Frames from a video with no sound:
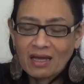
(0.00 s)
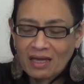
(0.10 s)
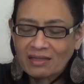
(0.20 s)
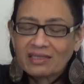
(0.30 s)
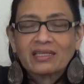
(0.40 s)

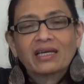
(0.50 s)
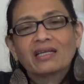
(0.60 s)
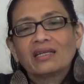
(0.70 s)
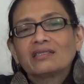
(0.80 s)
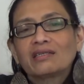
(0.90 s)
In the
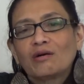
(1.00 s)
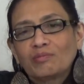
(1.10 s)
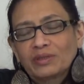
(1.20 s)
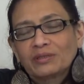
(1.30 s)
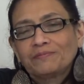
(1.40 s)
second
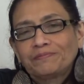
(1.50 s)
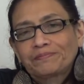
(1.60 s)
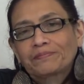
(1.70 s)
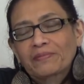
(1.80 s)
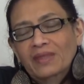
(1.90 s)
example,
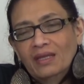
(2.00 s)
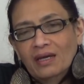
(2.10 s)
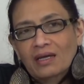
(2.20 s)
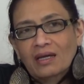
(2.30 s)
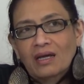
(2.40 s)

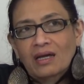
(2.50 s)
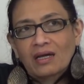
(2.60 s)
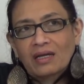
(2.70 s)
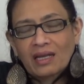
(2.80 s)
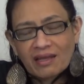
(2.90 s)

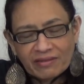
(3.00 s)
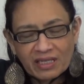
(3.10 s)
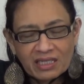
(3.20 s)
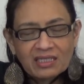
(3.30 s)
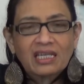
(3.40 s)
11
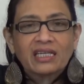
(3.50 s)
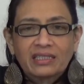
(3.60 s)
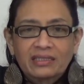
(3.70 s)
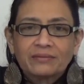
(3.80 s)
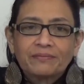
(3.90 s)
years
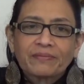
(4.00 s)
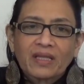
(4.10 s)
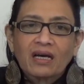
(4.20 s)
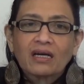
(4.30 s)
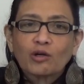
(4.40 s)
later,
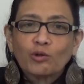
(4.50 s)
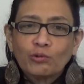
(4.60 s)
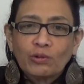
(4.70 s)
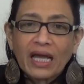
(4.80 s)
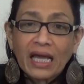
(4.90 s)
a
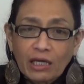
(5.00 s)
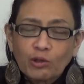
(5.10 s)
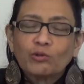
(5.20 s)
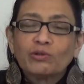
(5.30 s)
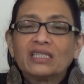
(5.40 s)

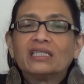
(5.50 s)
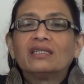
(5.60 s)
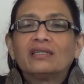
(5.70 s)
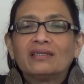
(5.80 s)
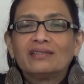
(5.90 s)

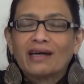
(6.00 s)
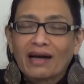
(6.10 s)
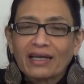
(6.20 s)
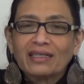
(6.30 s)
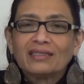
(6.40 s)
Coogan
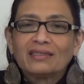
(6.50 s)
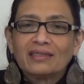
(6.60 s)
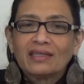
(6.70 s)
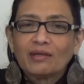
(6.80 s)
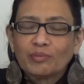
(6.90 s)
died
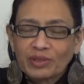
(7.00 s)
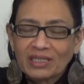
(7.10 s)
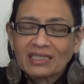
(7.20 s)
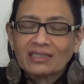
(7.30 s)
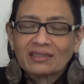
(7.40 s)
in
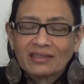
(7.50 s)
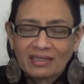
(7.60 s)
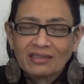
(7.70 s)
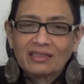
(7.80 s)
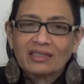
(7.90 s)
police
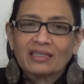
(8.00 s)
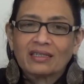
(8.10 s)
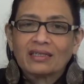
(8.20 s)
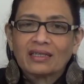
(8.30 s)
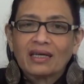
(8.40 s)

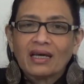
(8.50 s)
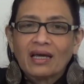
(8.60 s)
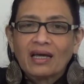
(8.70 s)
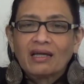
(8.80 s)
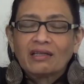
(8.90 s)
custody.
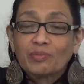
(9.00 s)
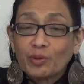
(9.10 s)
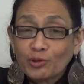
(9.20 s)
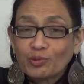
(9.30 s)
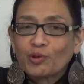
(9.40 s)
The
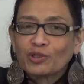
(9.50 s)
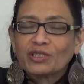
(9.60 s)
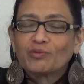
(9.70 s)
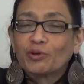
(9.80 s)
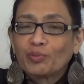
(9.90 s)

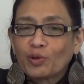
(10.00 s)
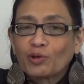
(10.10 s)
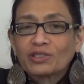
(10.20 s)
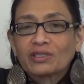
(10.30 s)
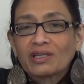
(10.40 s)
post-mortem
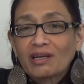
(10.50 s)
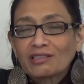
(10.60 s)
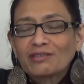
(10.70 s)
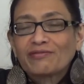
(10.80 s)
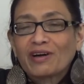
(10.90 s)
report
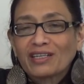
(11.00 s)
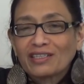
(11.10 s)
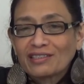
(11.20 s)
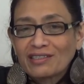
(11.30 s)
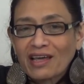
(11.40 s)
classified
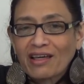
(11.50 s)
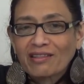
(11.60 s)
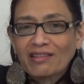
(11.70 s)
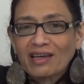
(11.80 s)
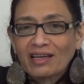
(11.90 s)
his
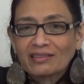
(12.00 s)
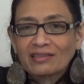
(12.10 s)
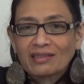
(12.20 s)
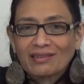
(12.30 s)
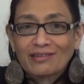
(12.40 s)
death
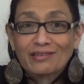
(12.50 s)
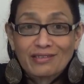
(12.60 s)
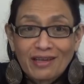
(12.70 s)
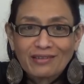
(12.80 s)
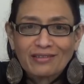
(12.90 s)
as
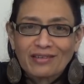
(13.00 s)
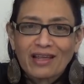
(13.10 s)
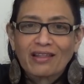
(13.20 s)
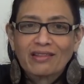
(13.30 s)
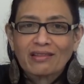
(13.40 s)
sudden
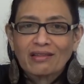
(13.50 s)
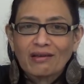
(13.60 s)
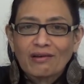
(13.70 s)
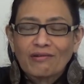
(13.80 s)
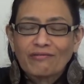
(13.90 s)
death
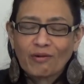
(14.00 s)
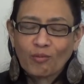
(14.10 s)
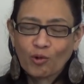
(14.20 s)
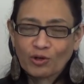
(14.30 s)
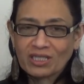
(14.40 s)

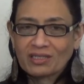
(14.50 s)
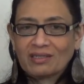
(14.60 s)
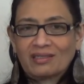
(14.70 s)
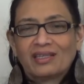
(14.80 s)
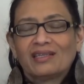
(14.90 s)
from water
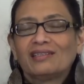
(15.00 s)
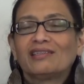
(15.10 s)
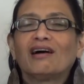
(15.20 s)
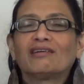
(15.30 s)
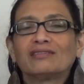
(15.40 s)
in his
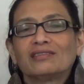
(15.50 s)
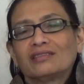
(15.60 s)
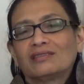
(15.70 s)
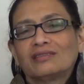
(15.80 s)
lungs.